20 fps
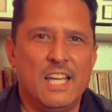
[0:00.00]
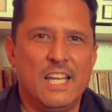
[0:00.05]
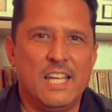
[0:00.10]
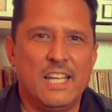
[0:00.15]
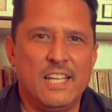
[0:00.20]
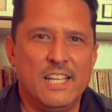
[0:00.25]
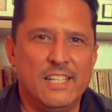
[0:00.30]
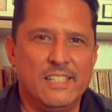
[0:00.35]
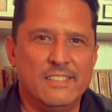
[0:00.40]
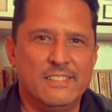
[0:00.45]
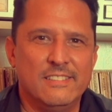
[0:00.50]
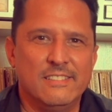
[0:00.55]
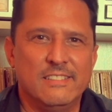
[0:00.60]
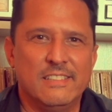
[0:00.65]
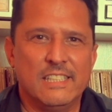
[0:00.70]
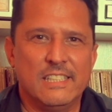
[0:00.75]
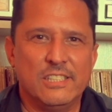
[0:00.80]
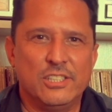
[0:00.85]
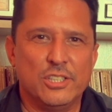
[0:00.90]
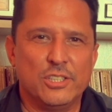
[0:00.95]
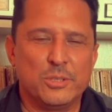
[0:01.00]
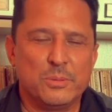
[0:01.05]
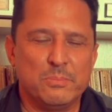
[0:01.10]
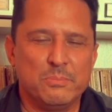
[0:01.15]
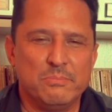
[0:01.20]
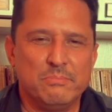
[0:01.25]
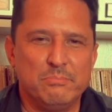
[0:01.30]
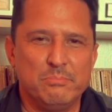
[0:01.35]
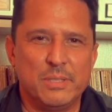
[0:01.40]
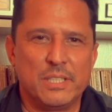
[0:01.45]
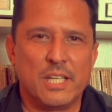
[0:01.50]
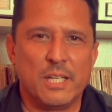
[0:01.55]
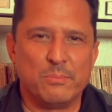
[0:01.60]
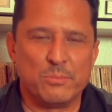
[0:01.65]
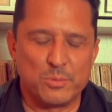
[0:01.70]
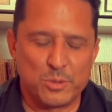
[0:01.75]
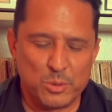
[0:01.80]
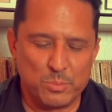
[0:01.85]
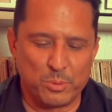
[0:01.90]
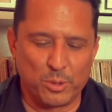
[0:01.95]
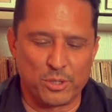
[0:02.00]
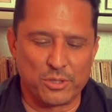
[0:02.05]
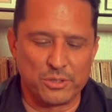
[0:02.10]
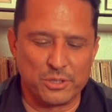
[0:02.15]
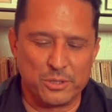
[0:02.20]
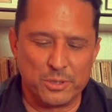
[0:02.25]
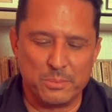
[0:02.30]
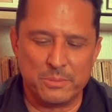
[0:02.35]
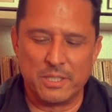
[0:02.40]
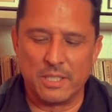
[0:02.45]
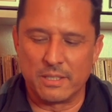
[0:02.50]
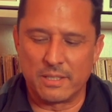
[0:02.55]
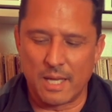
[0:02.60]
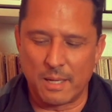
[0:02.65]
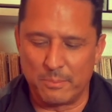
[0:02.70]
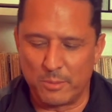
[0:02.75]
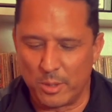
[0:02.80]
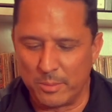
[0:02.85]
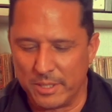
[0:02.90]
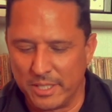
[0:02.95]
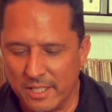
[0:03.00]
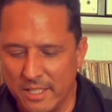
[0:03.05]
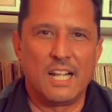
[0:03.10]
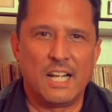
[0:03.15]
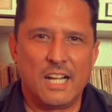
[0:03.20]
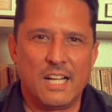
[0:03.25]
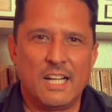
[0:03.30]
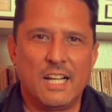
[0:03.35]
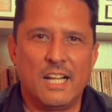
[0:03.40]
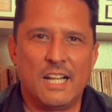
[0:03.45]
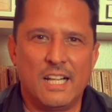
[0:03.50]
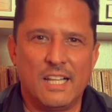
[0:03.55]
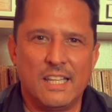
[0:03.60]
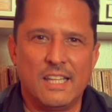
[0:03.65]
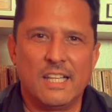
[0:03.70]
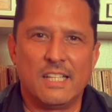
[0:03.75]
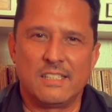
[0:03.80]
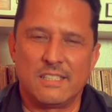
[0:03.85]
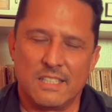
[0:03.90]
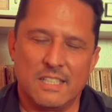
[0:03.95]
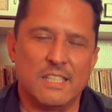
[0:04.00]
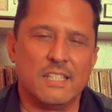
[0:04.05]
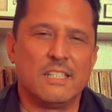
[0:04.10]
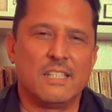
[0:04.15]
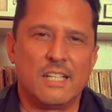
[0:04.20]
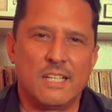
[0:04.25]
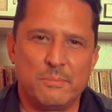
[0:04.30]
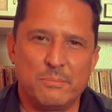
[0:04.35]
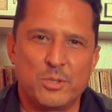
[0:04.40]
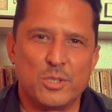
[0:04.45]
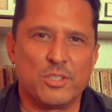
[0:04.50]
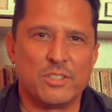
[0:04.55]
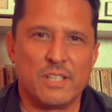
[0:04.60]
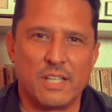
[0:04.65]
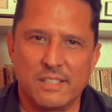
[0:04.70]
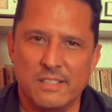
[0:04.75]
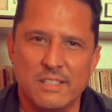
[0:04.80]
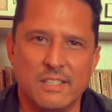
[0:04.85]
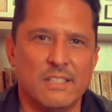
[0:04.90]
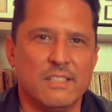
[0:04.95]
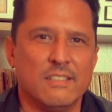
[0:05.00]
and it just became super clear to me at that moment. That's it. I'm sure that's it.